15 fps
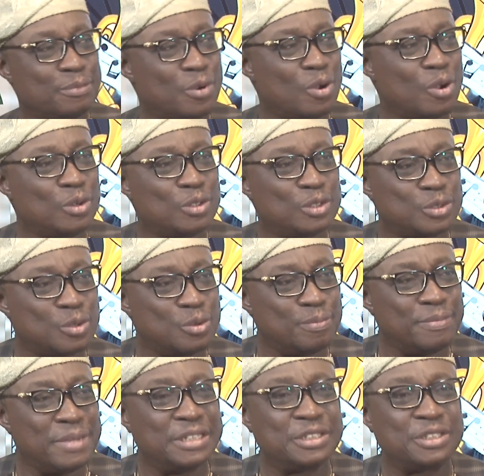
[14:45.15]
also
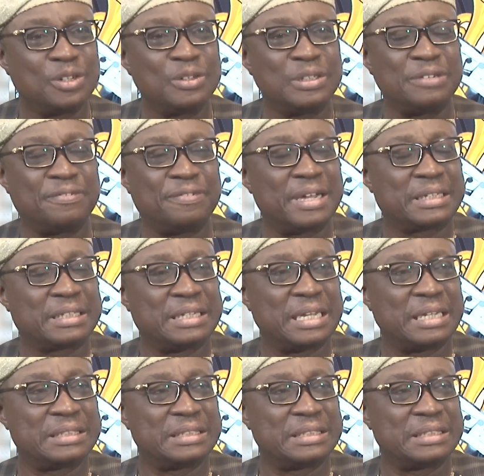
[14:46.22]
mentioned the fact that